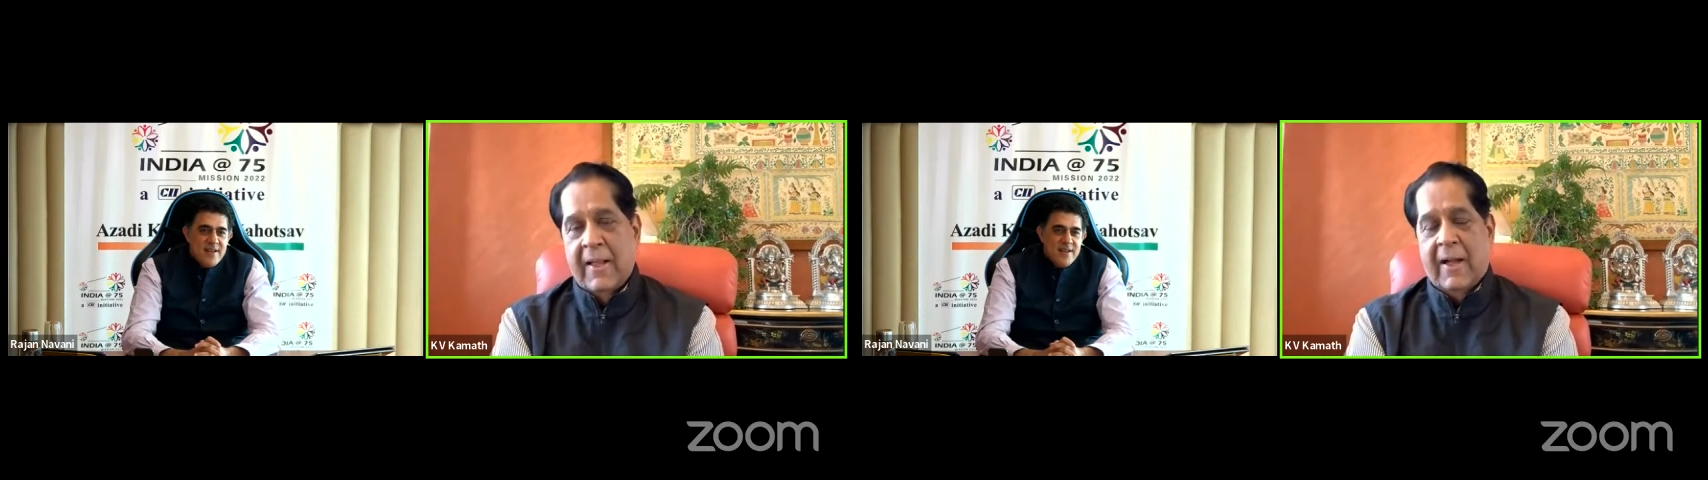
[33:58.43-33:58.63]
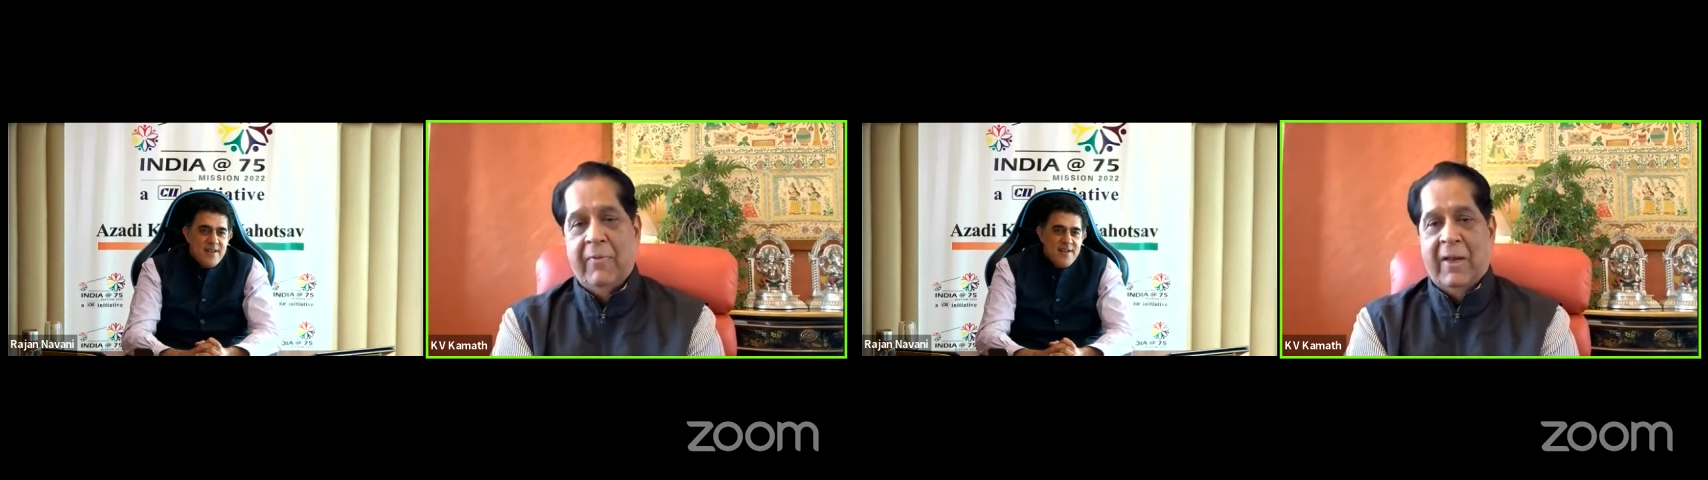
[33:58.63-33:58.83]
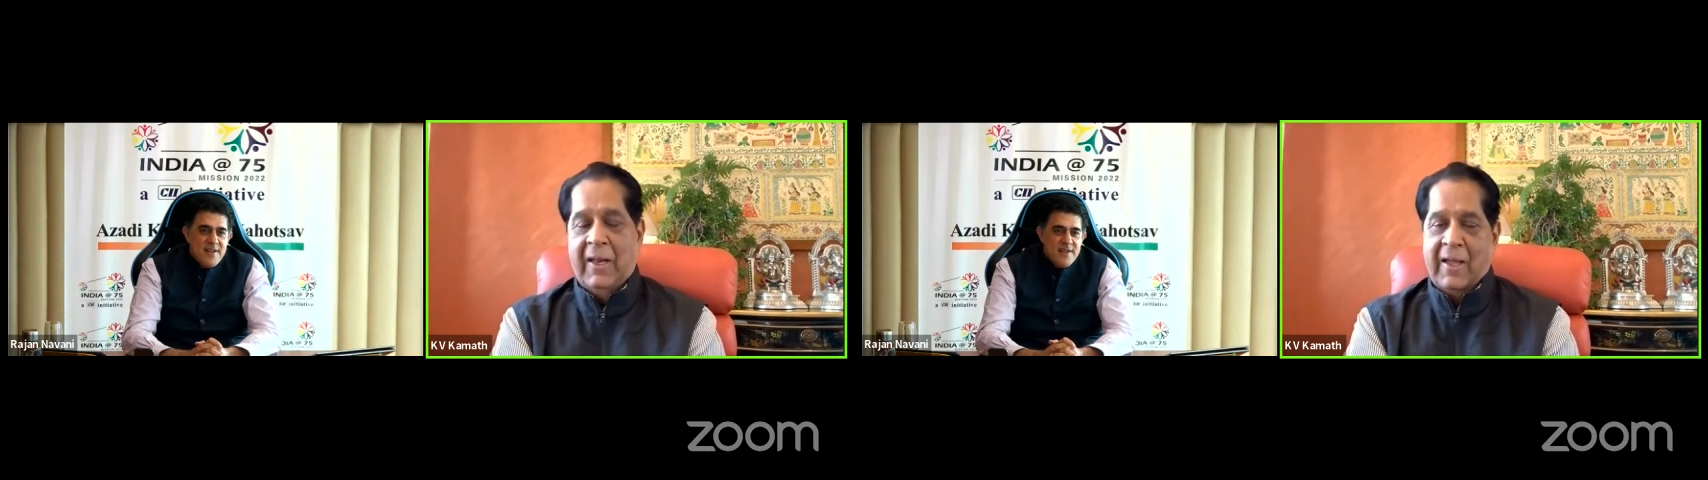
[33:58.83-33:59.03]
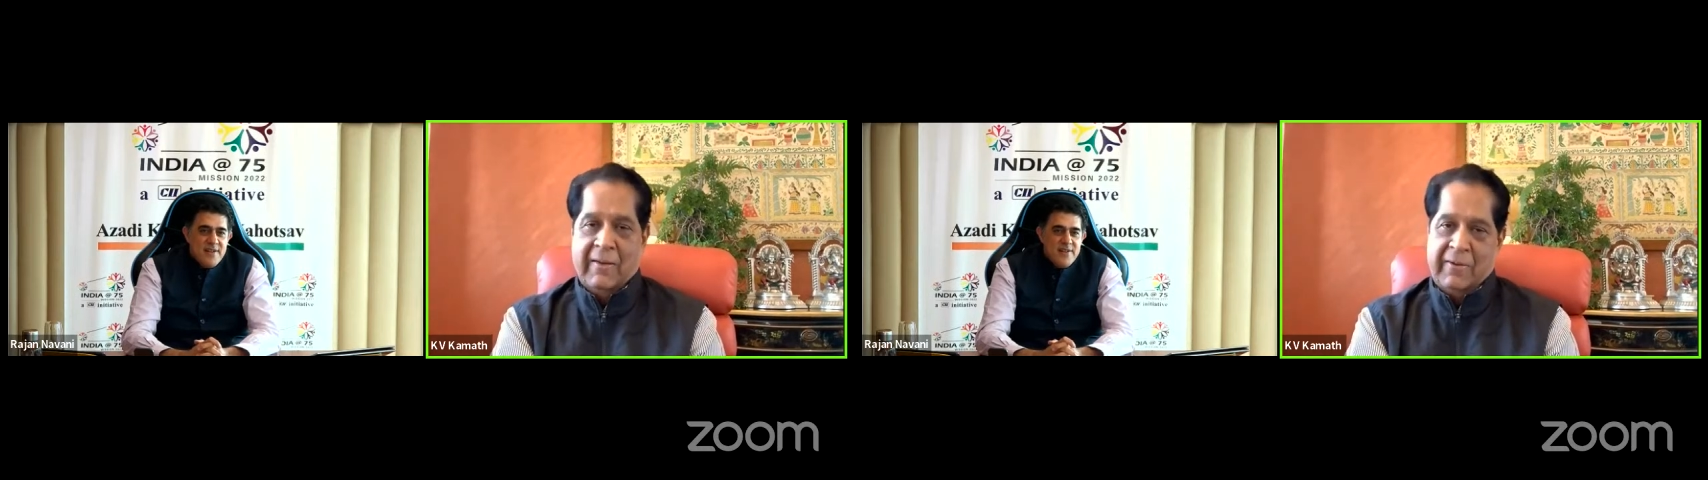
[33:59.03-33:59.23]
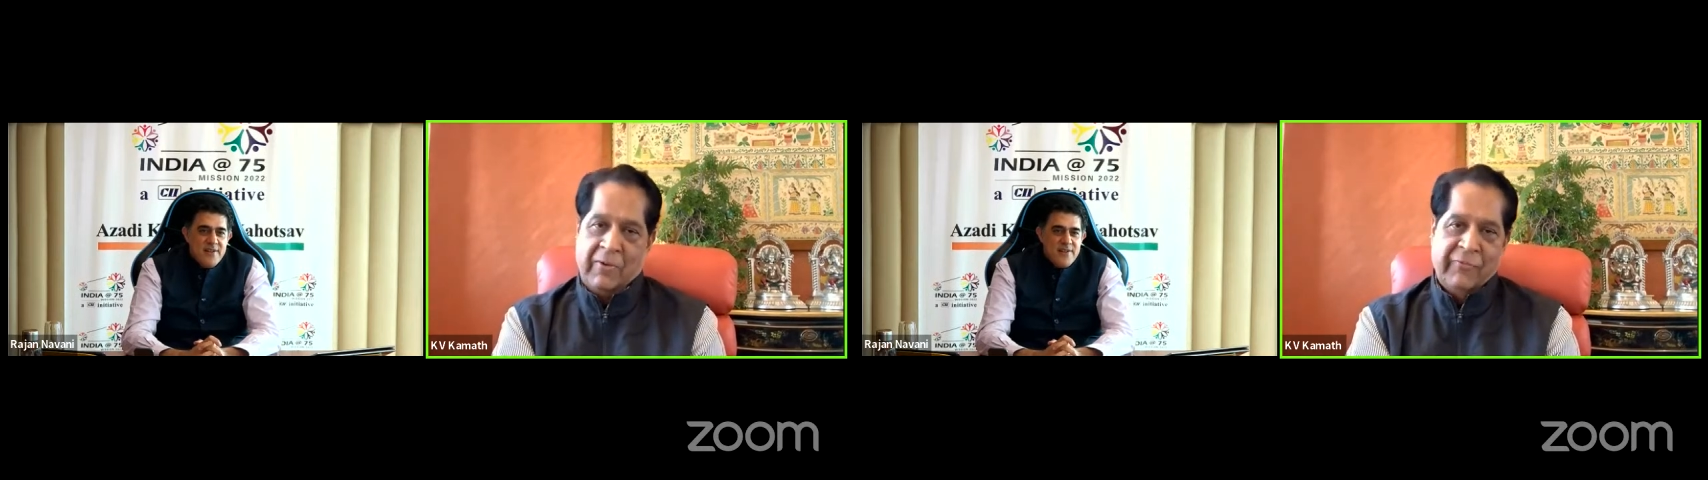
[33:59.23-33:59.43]

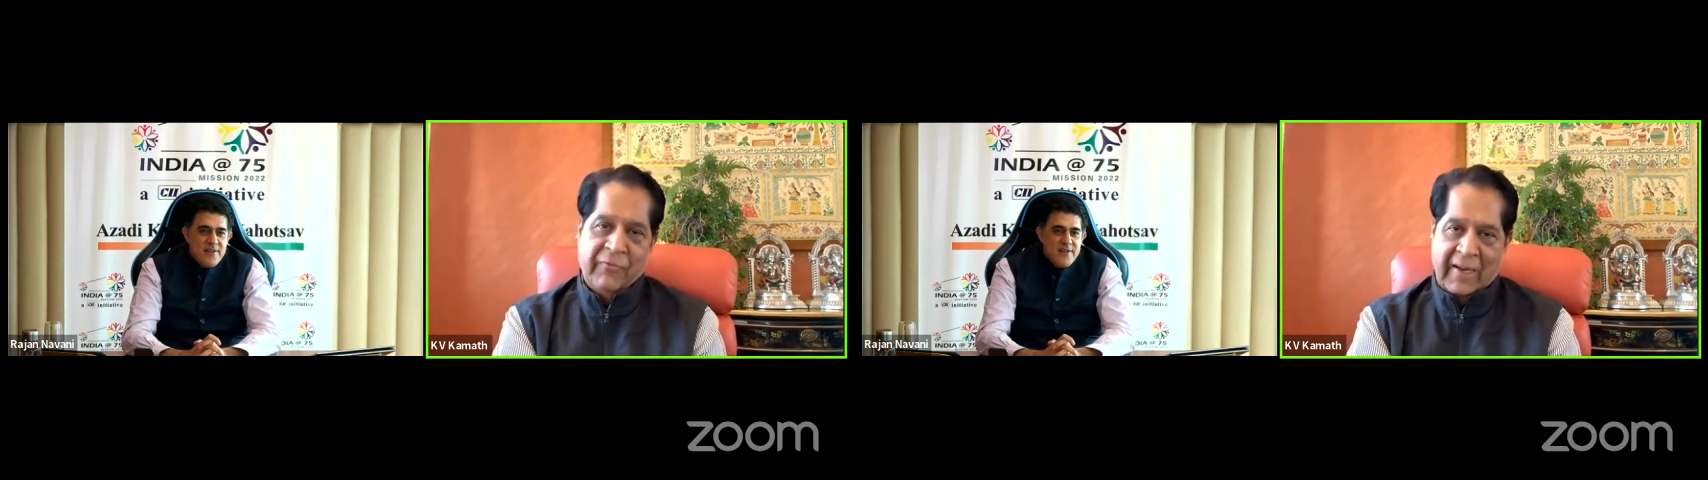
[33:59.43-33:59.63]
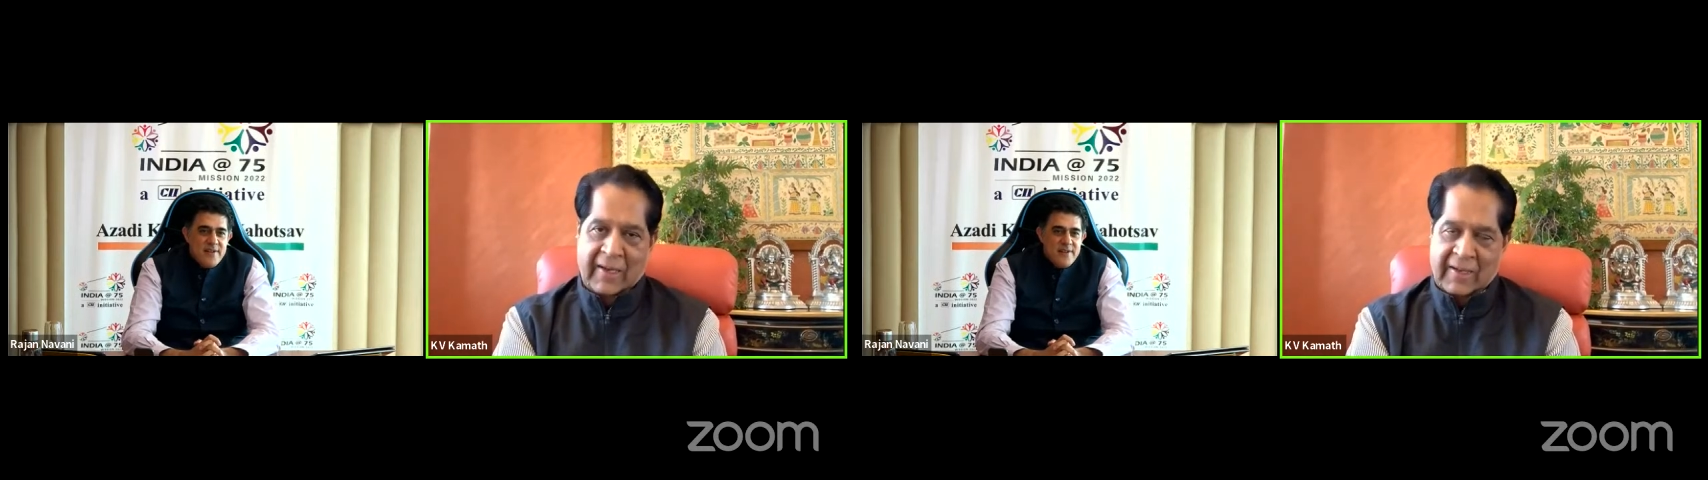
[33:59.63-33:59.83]
will fail,